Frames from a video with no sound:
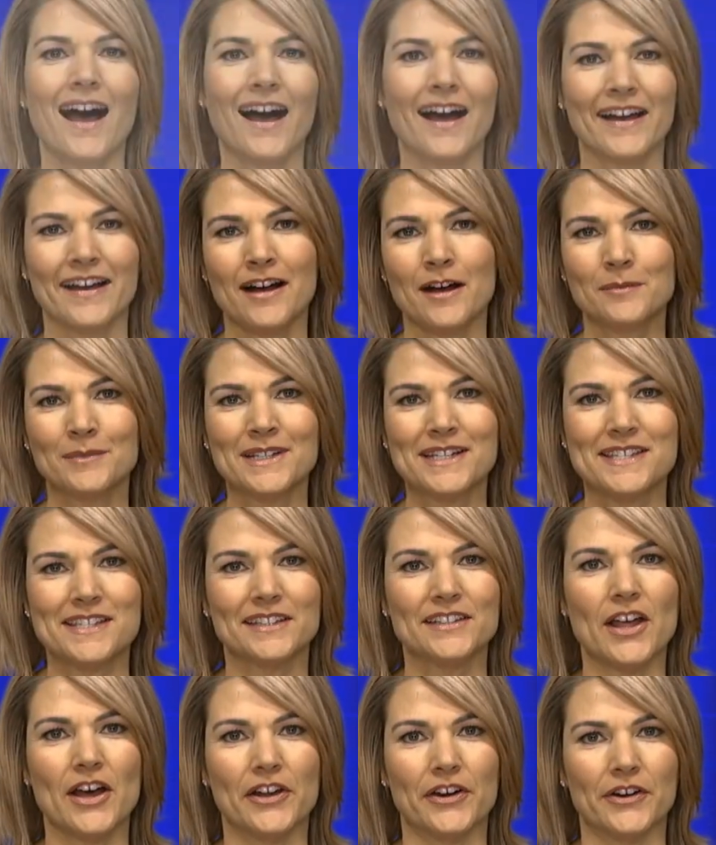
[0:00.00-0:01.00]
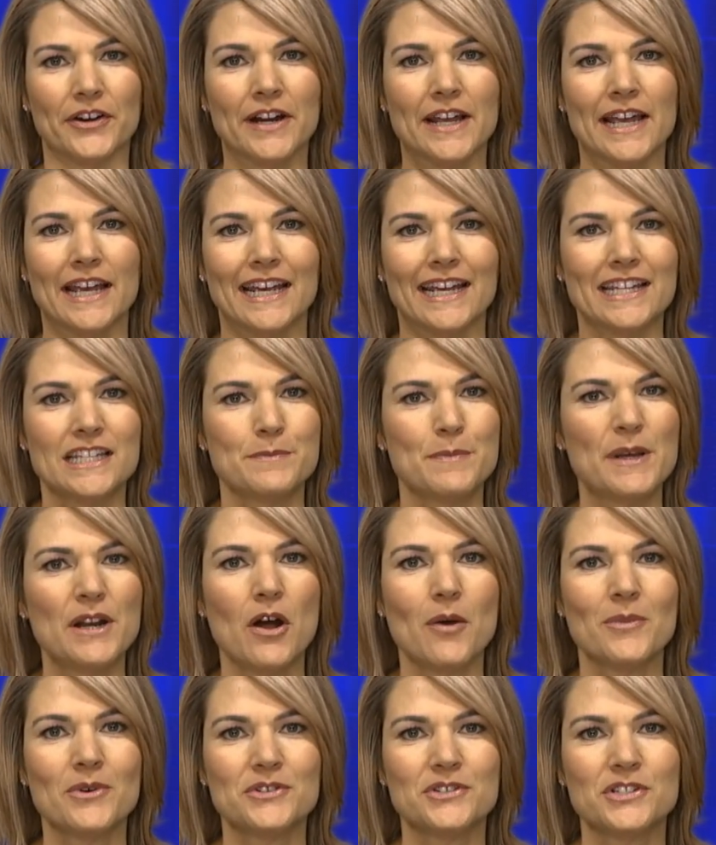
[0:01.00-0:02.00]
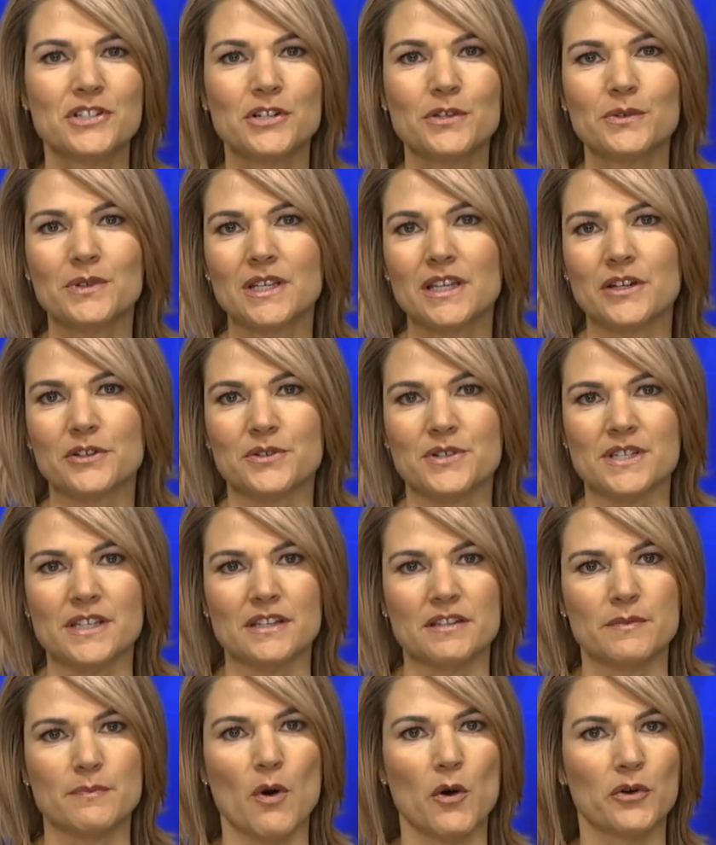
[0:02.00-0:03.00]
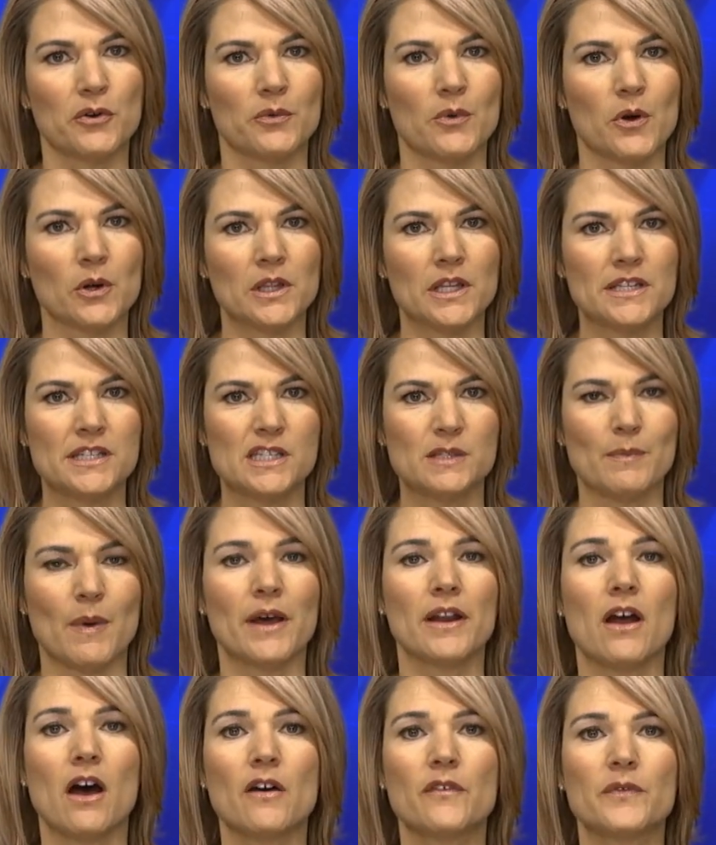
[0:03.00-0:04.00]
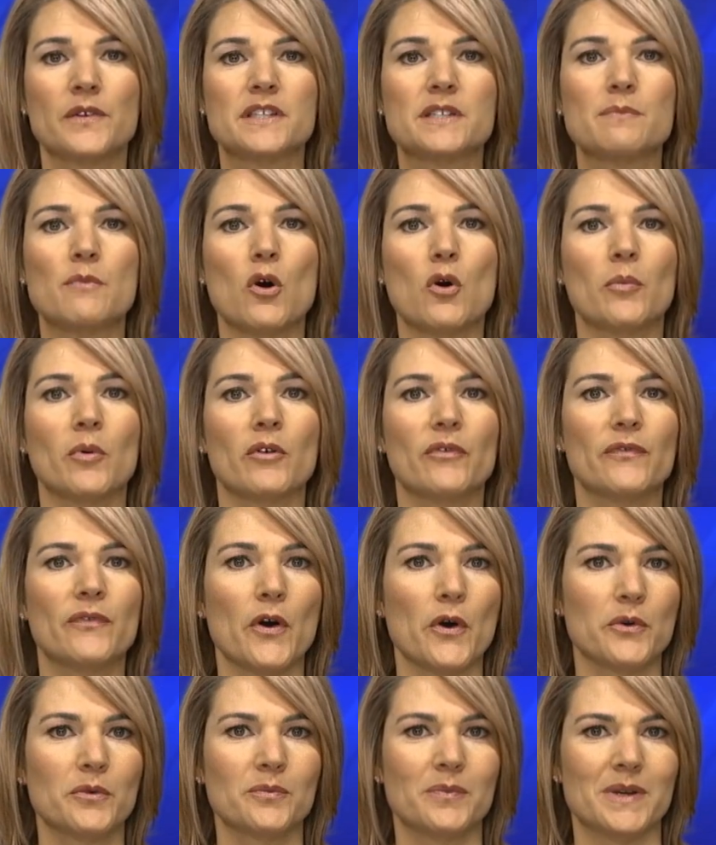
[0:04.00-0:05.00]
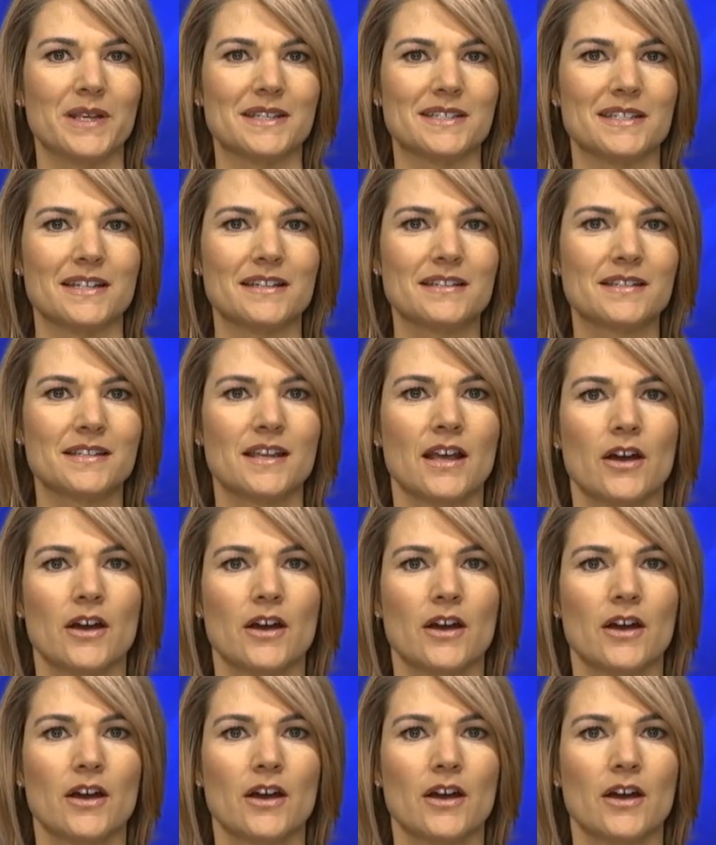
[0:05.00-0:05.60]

Hi, I'm Lisa Leiter. It's been almost two years since Motorola spun off its mobile phone business.